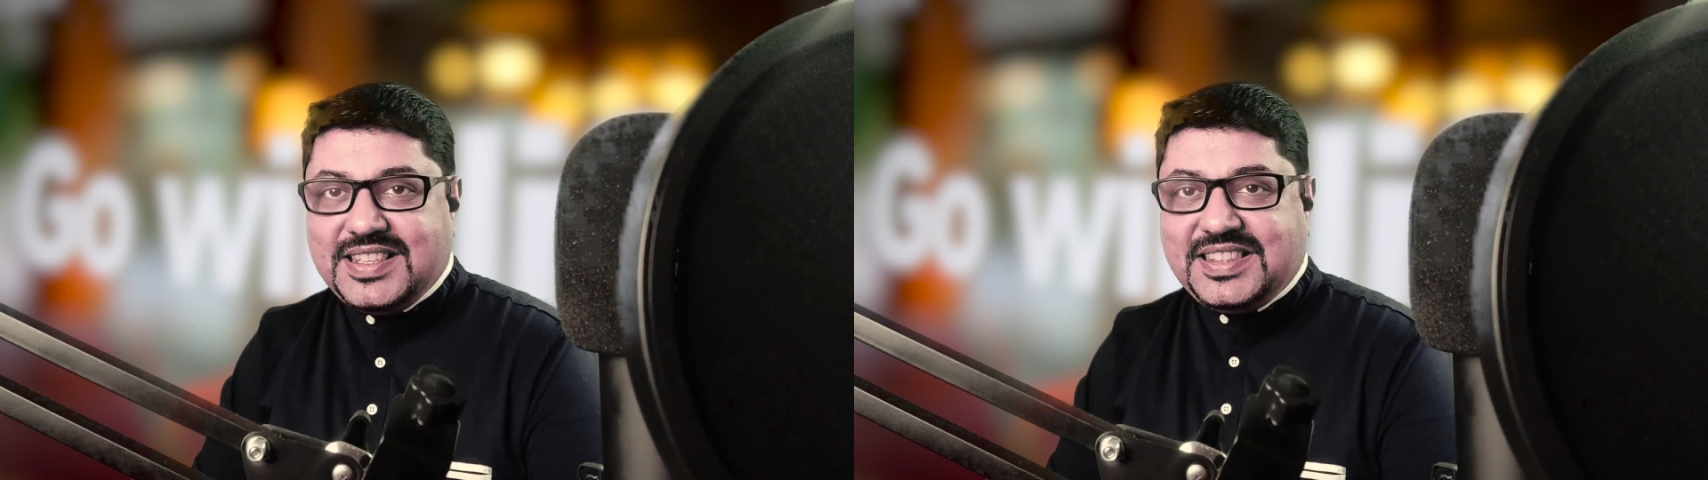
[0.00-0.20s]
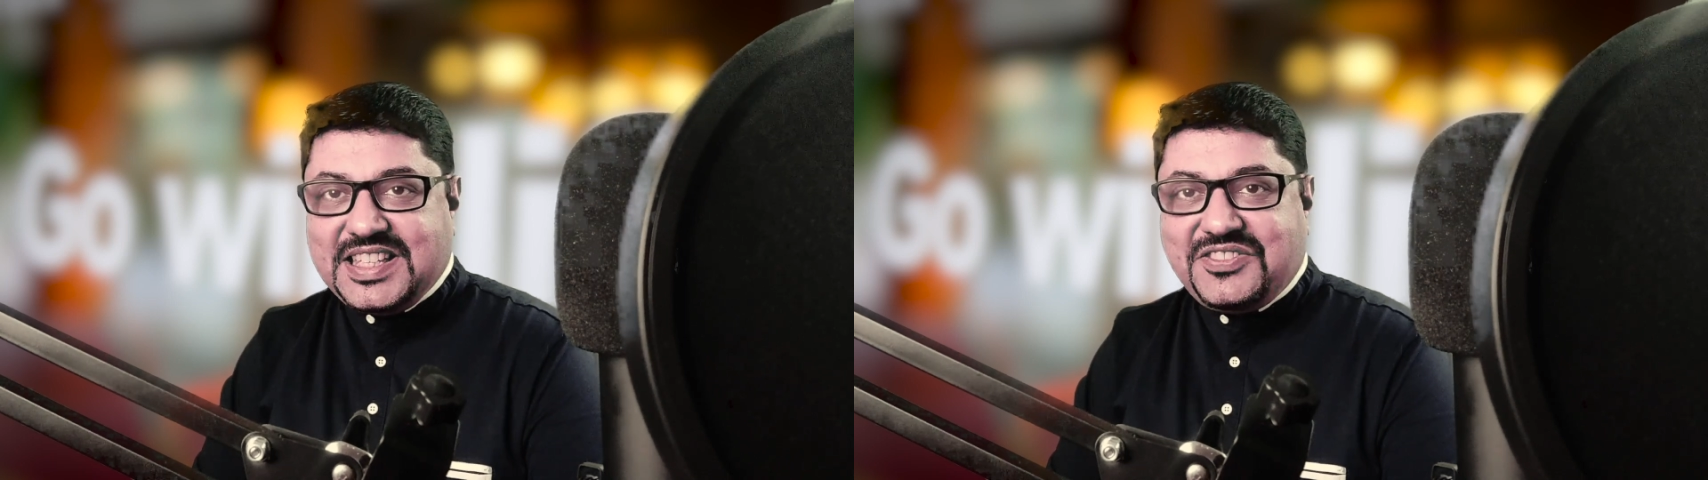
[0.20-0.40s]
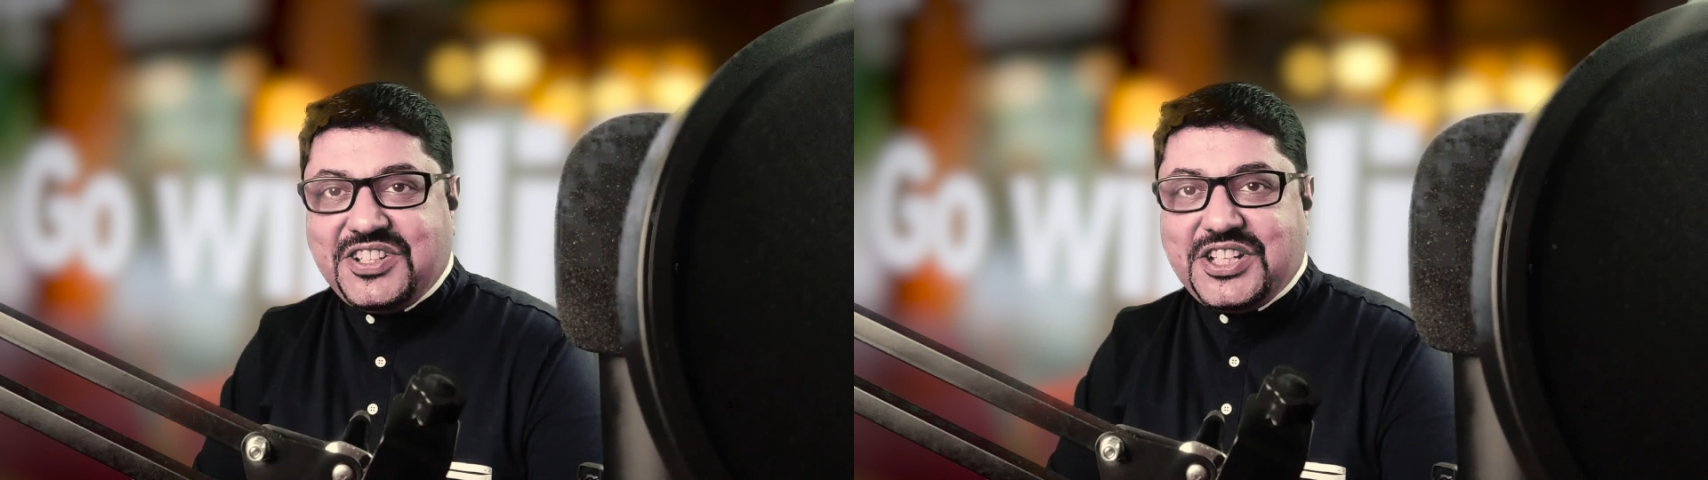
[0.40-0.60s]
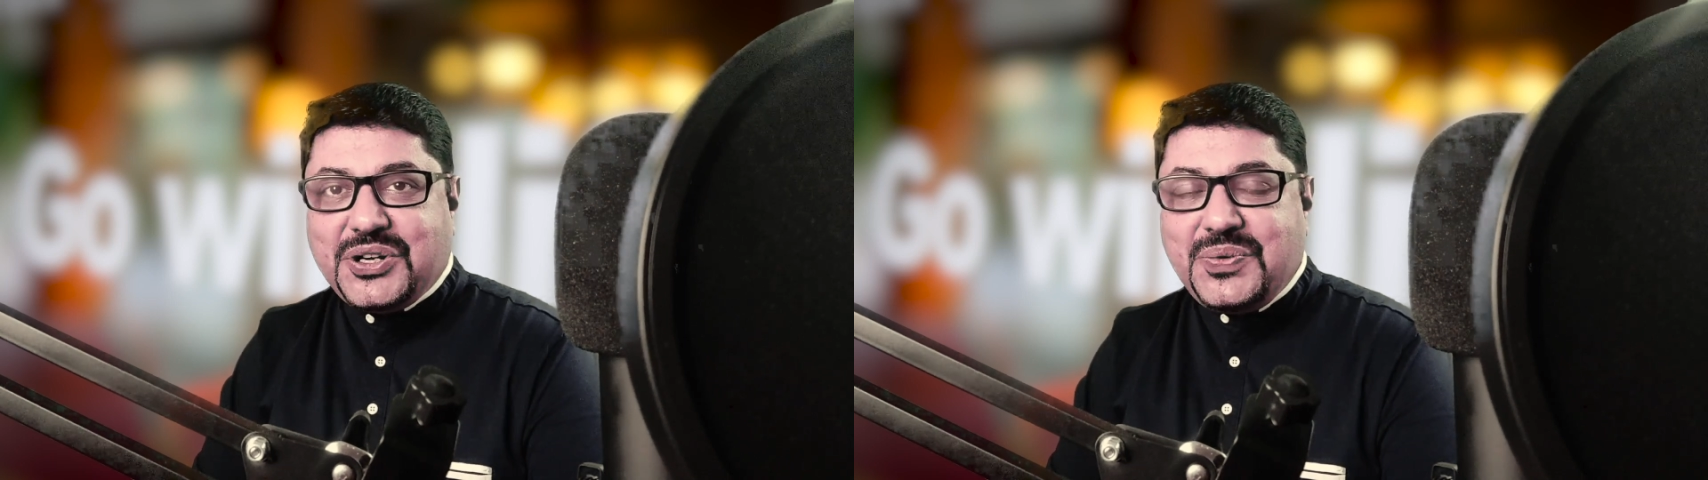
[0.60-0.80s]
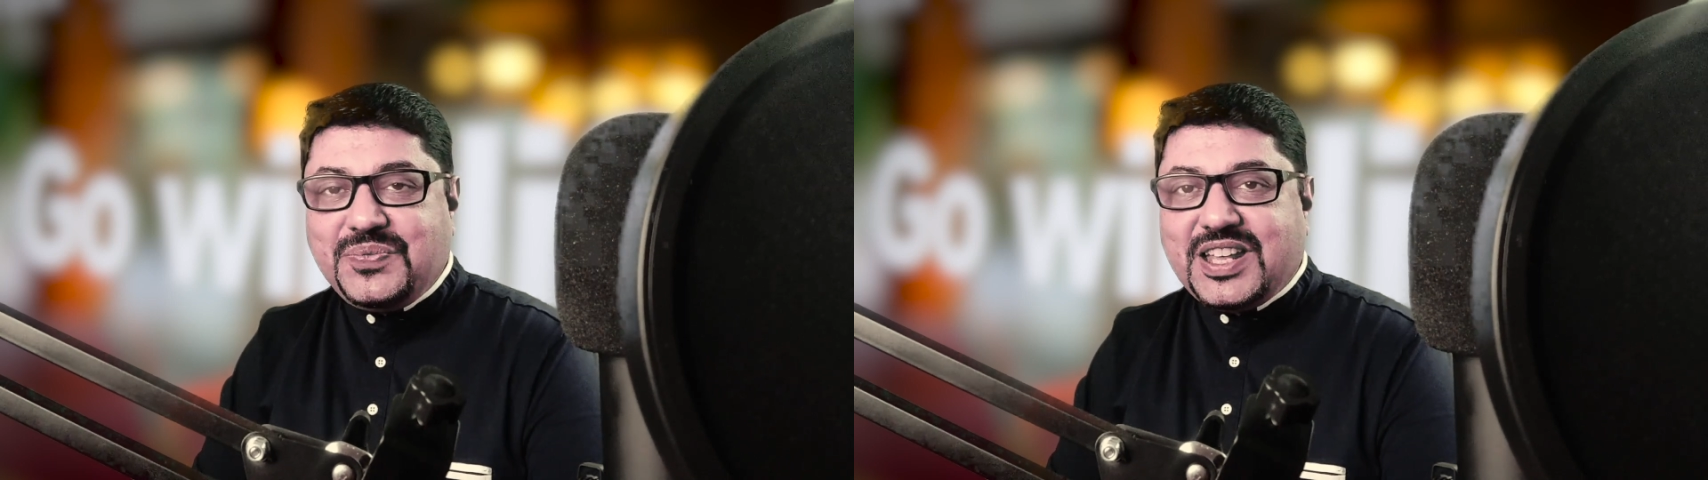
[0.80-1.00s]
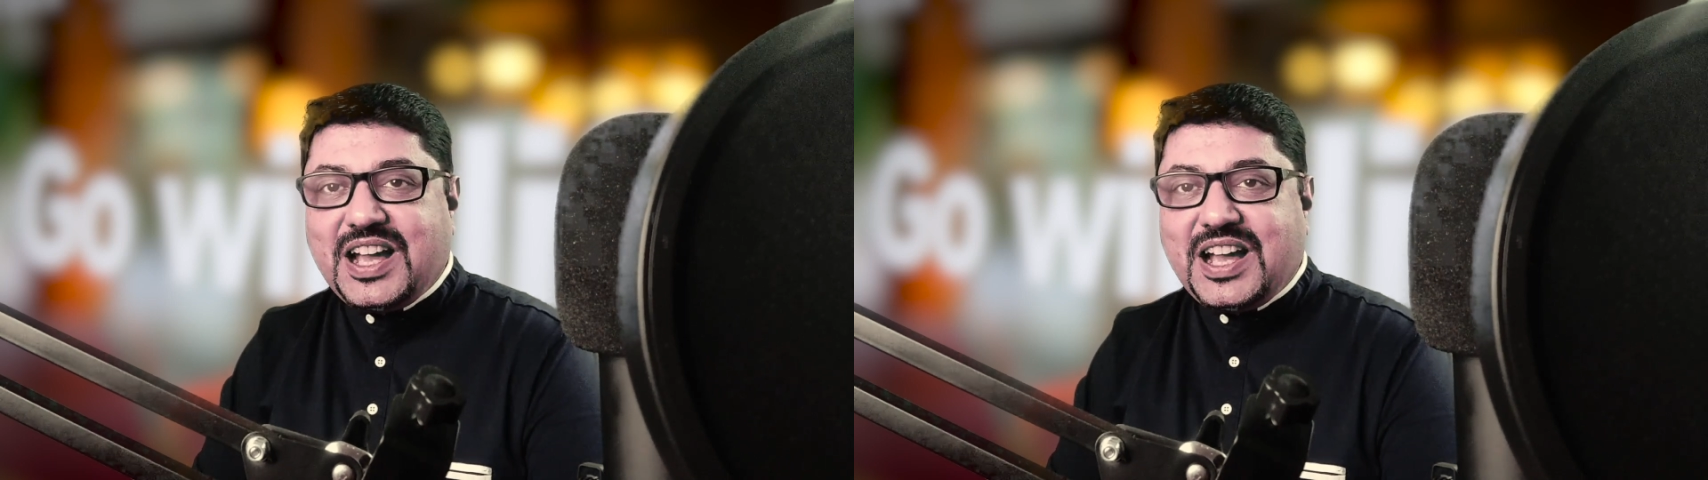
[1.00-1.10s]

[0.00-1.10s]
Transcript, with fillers: In this video,